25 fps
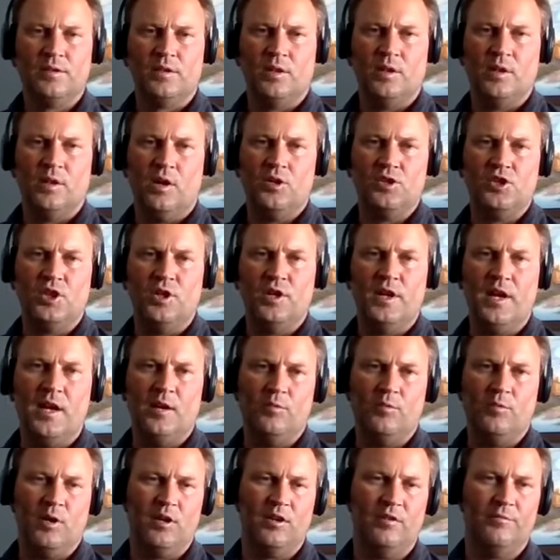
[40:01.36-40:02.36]
there's a
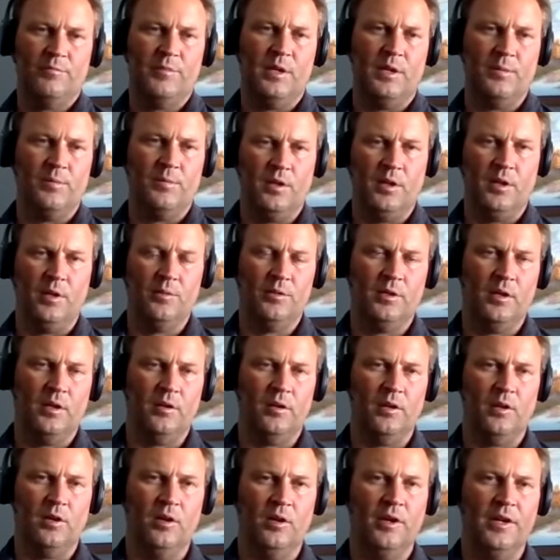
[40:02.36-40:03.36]
larger network of people
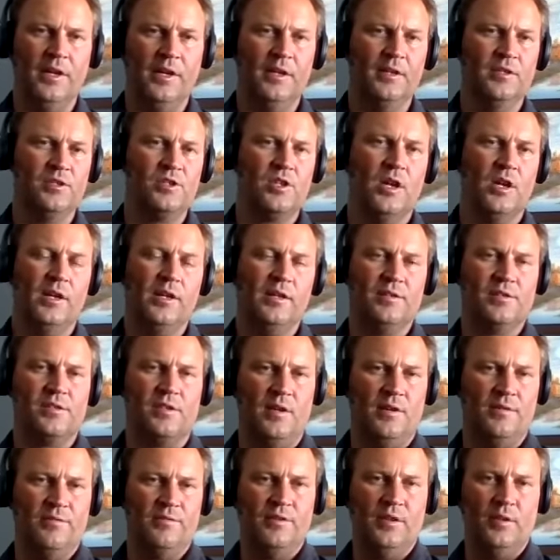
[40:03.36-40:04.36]
out there learning and trying
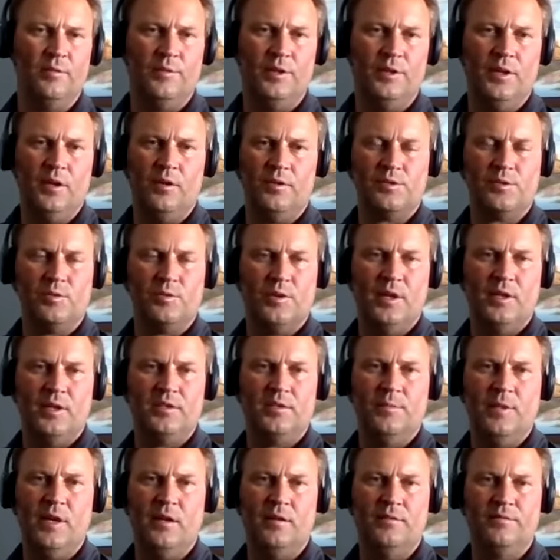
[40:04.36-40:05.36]
stuff that we also get to
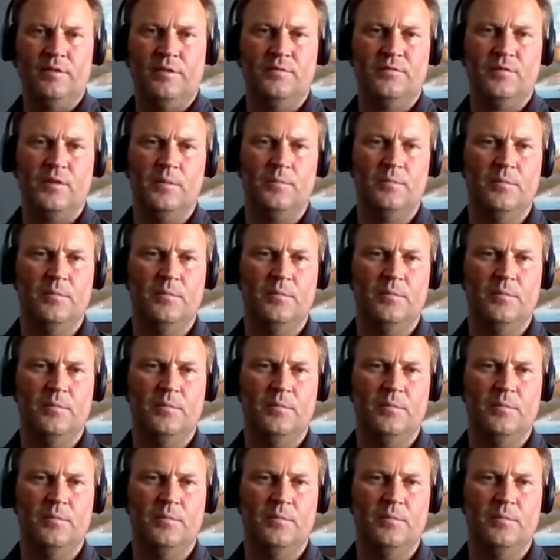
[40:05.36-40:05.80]
benefit from.